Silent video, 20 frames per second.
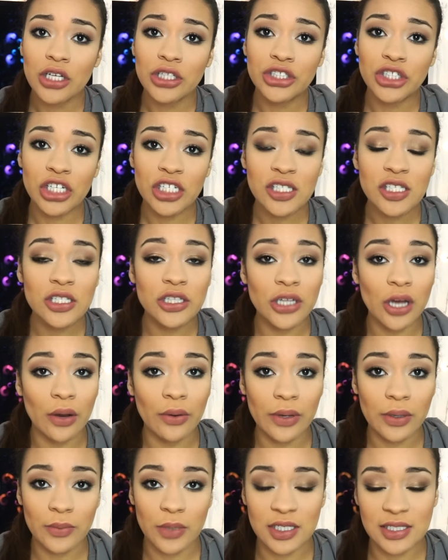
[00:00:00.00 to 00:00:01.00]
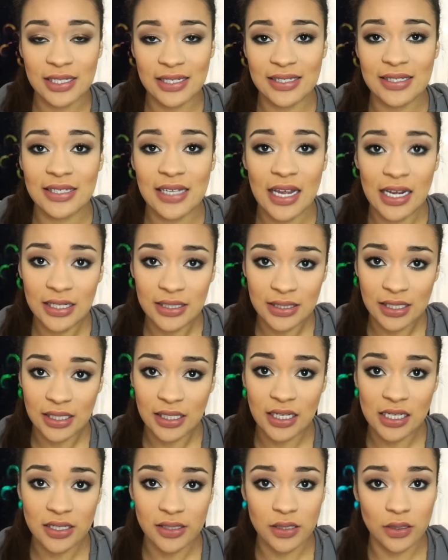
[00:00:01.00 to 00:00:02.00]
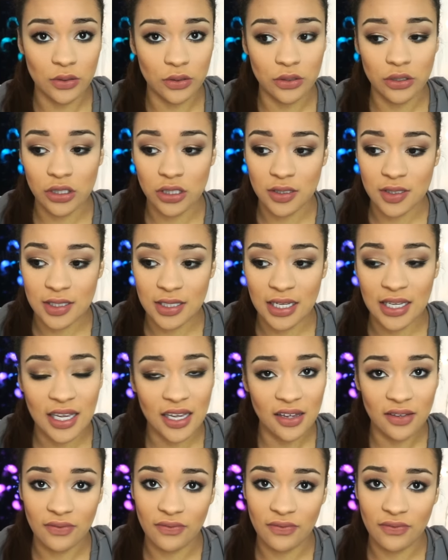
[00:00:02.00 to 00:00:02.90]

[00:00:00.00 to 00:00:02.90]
just knowing what to say to get soldiers to get